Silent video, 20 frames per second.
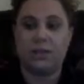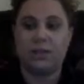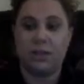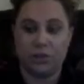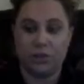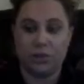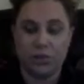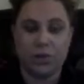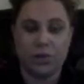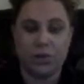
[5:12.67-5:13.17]
And
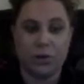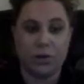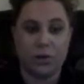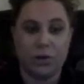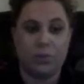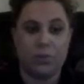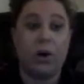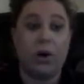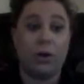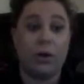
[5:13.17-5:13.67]

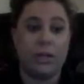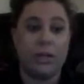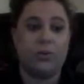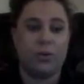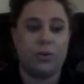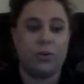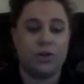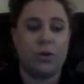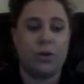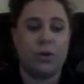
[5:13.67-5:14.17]
I'll end
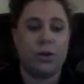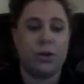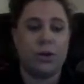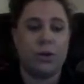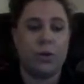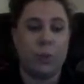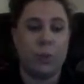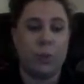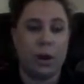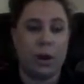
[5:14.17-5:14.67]
with showing
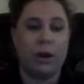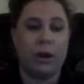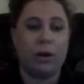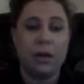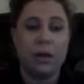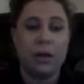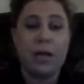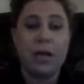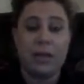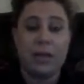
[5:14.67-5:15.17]
you where
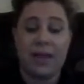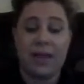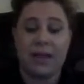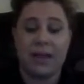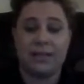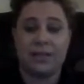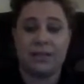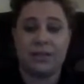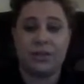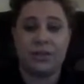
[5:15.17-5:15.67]
that
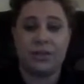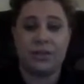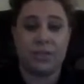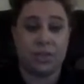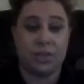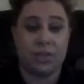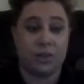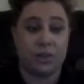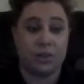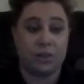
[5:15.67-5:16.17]
is under
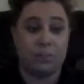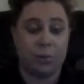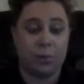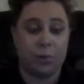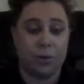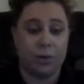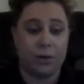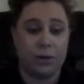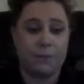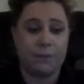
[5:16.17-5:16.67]
discussion
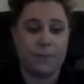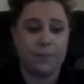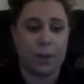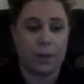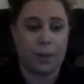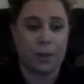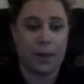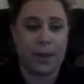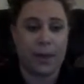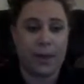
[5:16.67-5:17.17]
board.
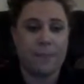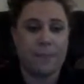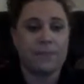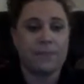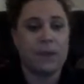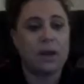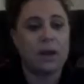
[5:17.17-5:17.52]
Okay.